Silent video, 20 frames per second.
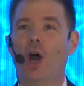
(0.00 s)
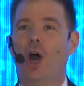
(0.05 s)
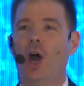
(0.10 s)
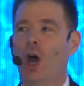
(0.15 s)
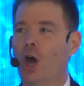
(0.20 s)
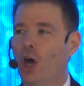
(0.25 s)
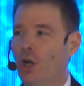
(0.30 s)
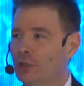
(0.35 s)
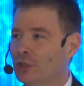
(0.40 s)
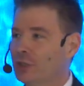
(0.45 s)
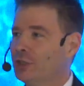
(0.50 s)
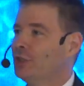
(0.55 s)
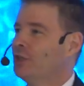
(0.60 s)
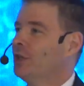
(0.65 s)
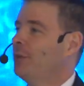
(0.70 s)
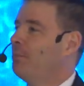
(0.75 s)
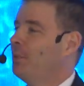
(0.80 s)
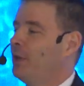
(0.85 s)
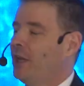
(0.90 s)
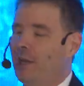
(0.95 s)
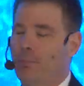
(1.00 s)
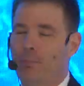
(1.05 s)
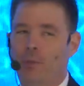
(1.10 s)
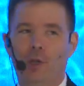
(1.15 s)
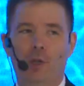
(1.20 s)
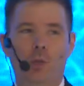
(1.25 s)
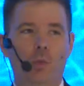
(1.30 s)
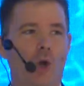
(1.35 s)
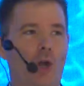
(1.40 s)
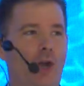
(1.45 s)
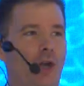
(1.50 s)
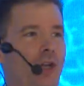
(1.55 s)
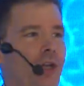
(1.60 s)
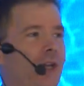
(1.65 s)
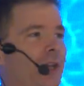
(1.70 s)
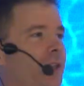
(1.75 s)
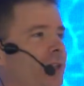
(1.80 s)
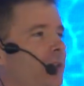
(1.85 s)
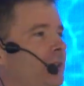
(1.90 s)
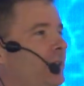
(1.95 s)
ask the people
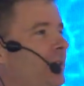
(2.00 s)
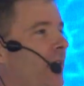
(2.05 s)
working in the